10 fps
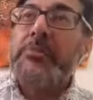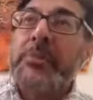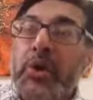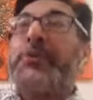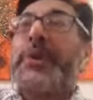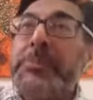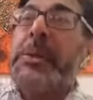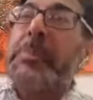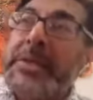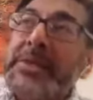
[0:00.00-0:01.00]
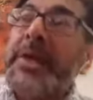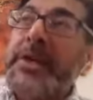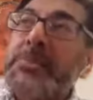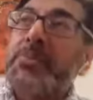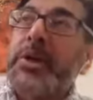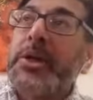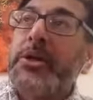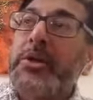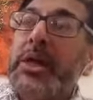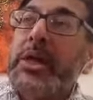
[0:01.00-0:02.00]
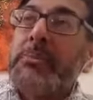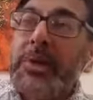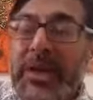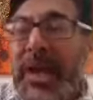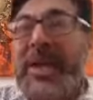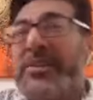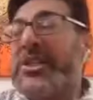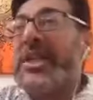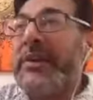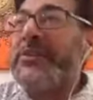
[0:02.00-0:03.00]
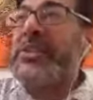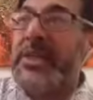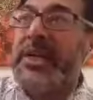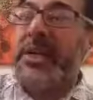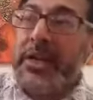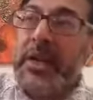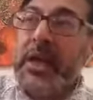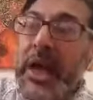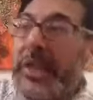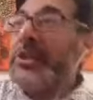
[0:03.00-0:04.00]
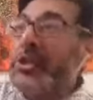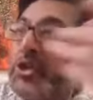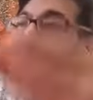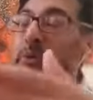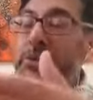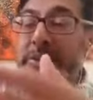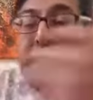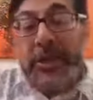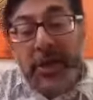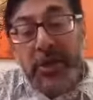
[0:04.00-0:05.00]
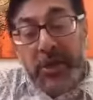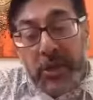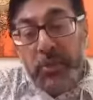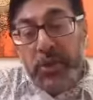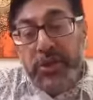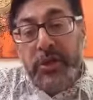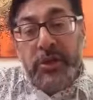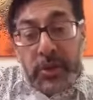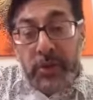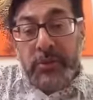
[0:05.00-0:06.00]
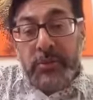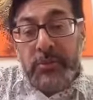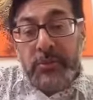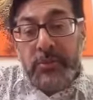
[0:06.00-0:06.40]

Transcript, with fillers: but a lot of other people are saying it's pretty good, but I actually haven't seen it, I think you should go and see it. Are you going to go and watch it? No.